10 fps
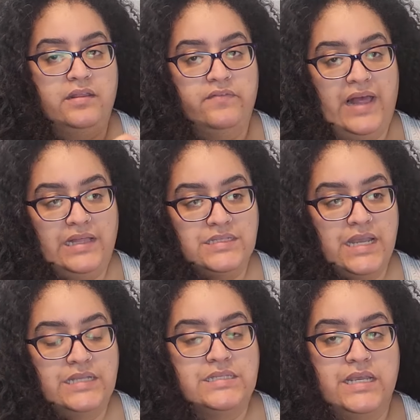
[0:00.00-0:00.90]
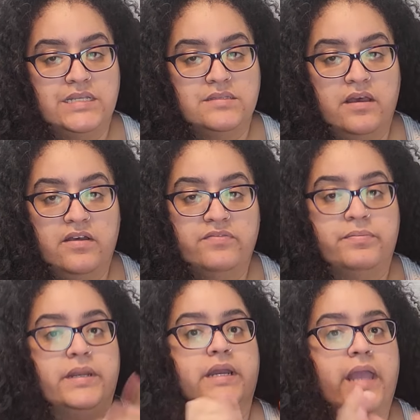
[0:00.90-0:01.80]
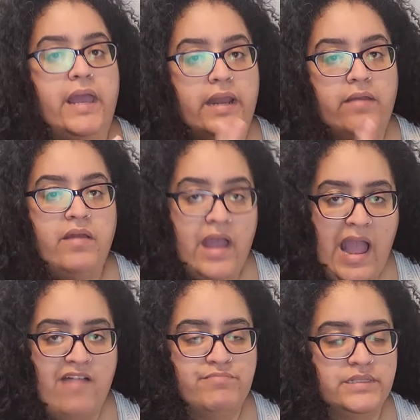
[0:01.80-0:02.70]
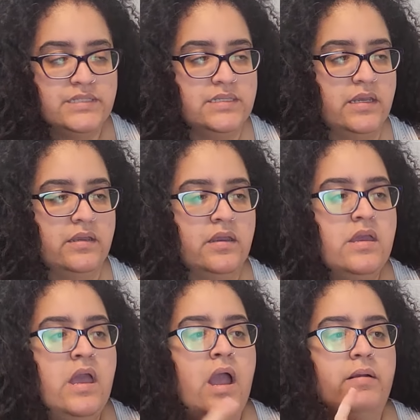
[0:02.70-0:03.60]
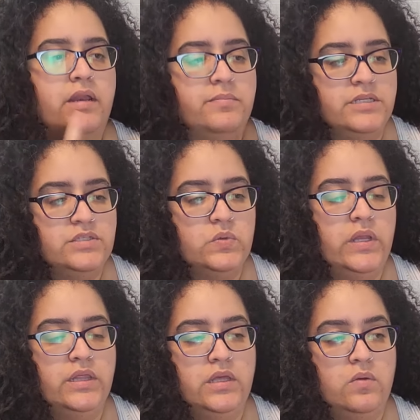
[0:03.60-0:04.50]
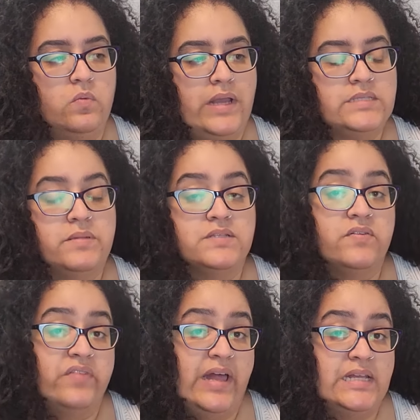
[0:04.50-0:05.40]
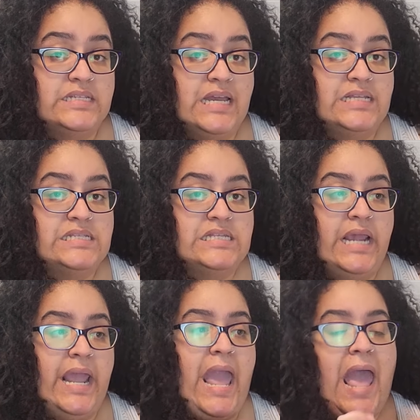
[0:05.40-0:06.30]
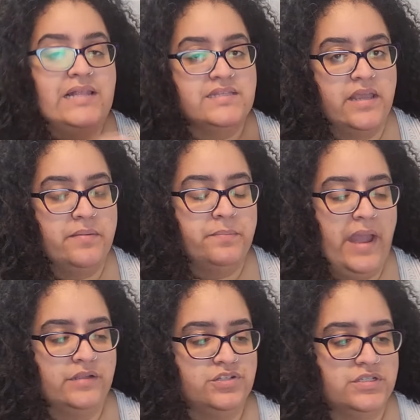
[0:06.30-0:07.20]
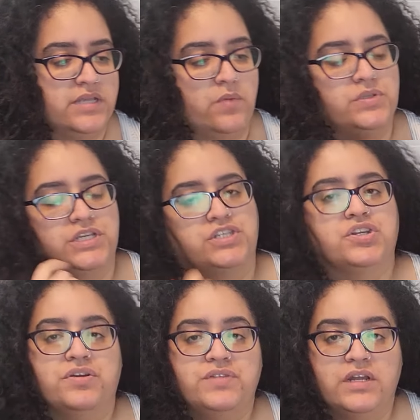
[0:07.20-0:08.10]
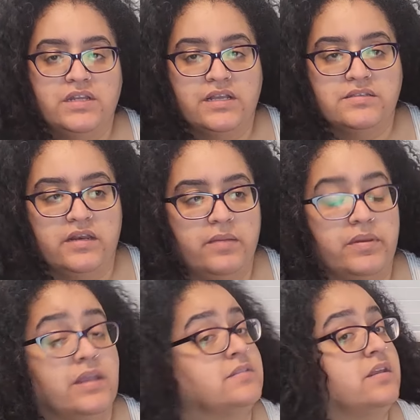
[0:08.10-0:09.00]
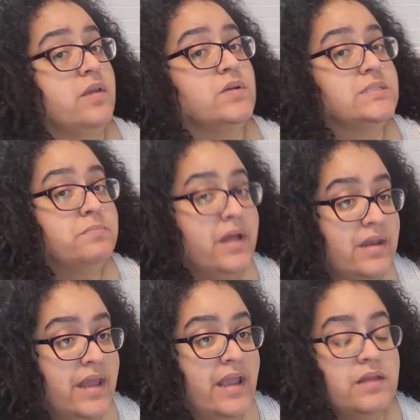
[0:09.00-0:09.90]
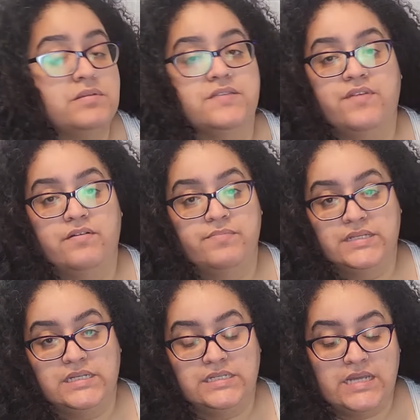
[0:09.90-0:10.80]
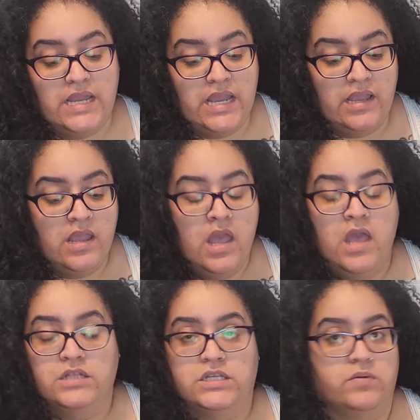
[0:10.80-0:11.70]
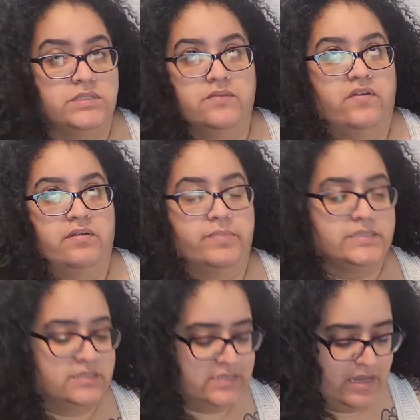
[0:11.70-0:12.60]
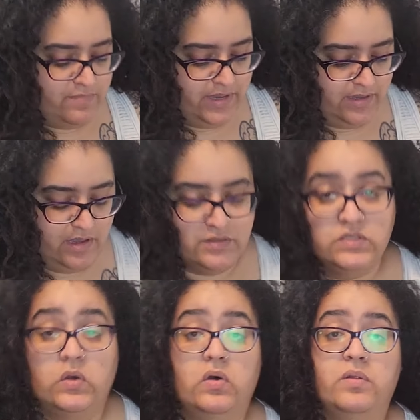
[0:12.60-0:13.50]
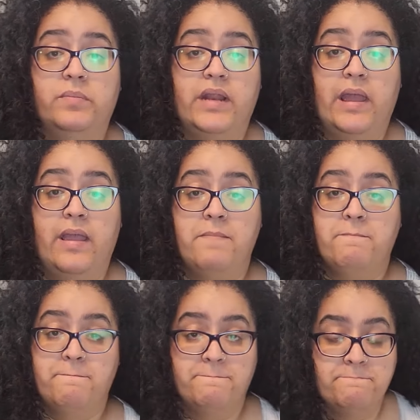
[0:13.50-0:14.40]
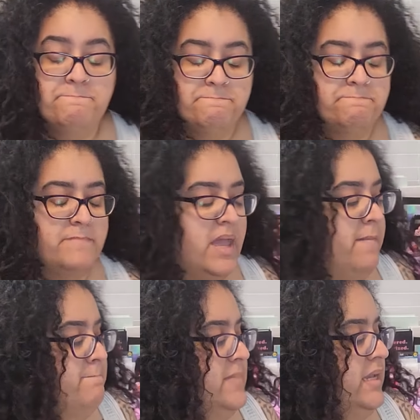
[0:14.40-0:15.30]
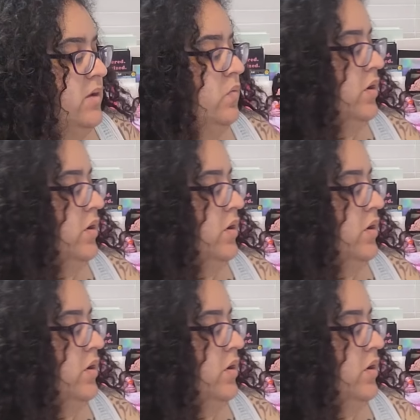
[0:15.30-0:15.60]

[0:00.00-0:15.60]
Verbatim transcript: on the Valentine's Day stuff, but again, I have been sick. I'm gonna be doing the wax melts for Valentine's Day and St. Patrick's Day, which I should have done yesterday, but yesterday was Monday and it was a very busy day. It's always a very busy day in my household, but I make it